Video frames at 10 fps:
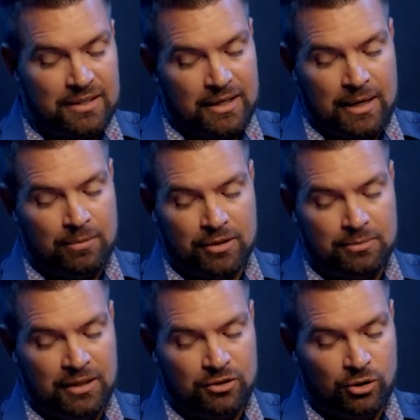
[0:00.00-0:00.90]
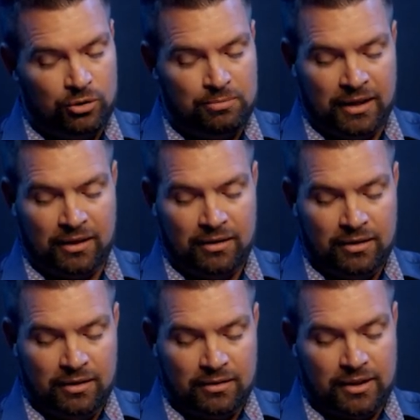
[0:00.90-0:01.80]
he came up to me and told me
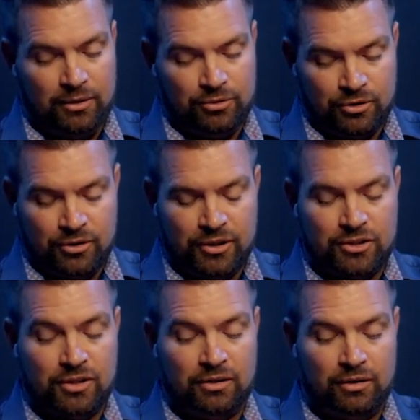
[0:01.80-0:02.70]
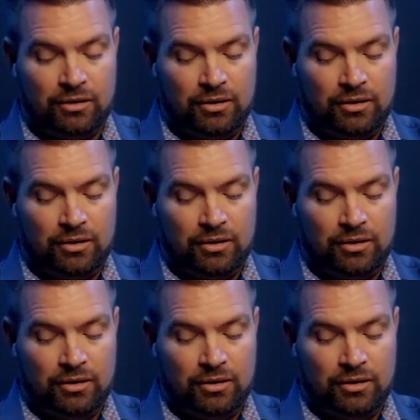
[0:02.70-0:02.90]
that he was a Christian.